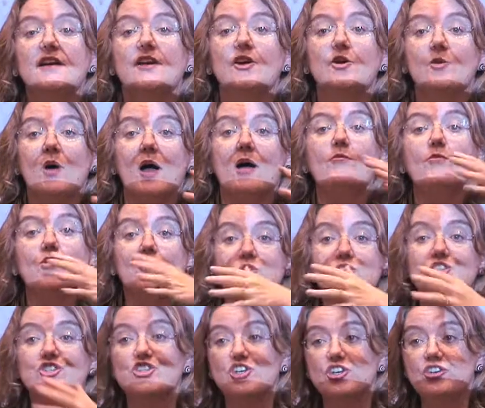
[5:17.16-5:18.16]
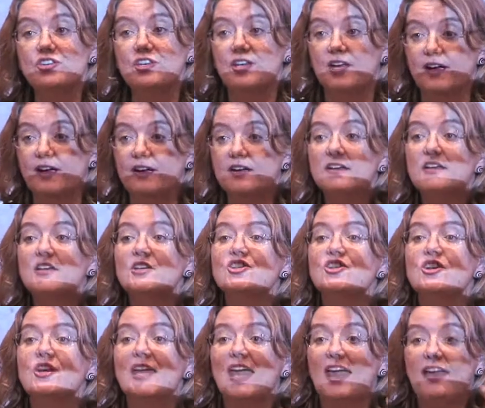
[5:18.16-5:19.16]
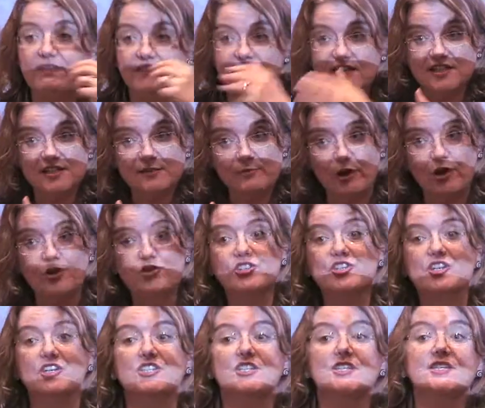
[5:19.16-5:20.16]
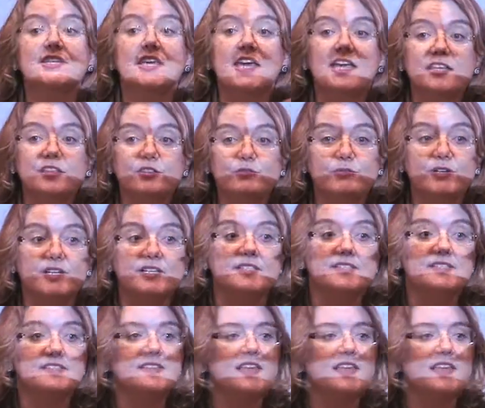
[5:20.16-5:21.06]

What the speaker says: who are more junior to get the exposure, to take the risks.